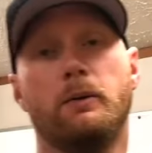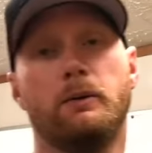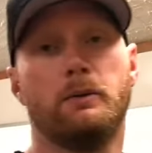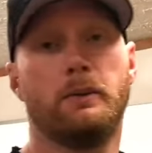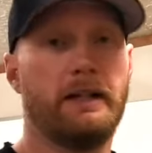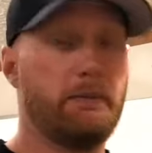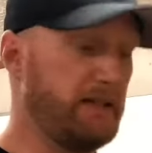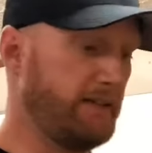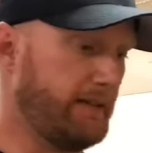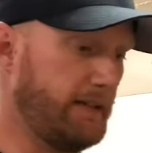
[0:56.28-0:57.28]
With that being
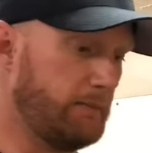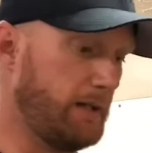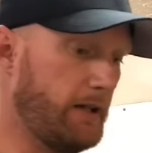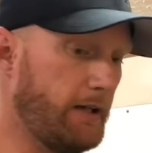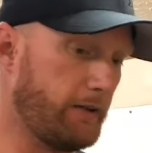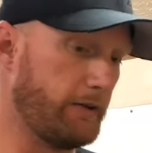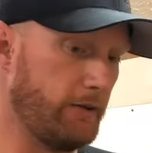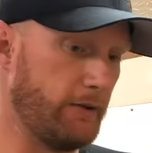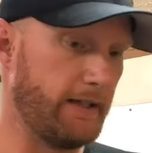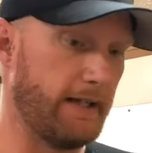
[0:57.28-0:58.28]
said, my other 2
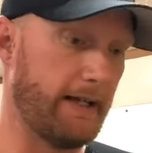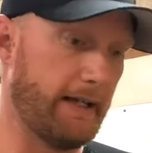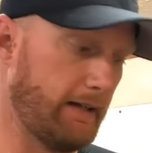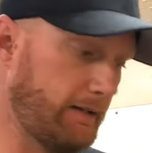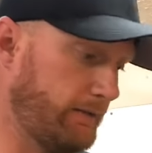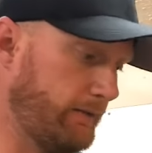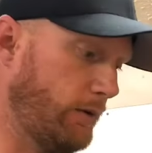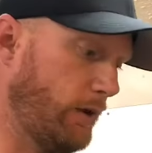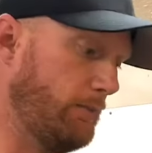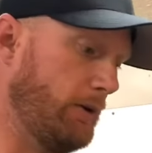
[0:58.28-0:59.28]
that I have
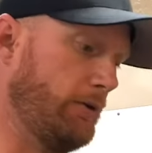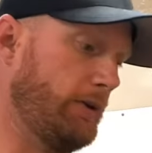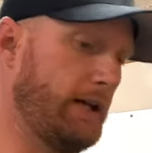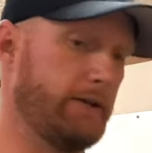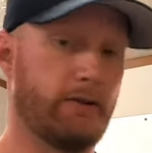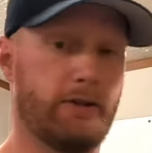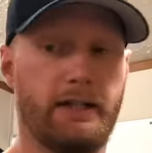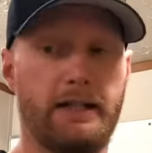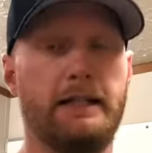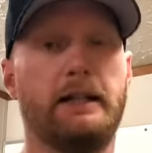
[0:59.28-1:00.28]
are both
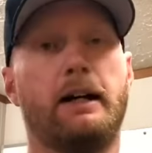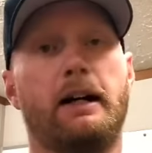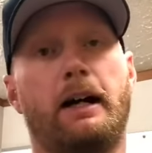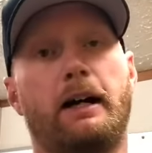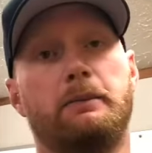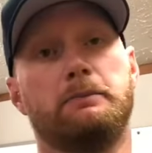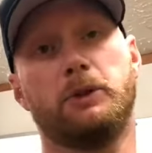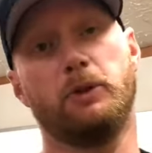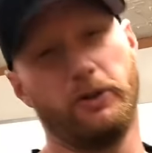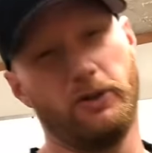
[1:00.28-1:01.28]
HRT. I'm going to do a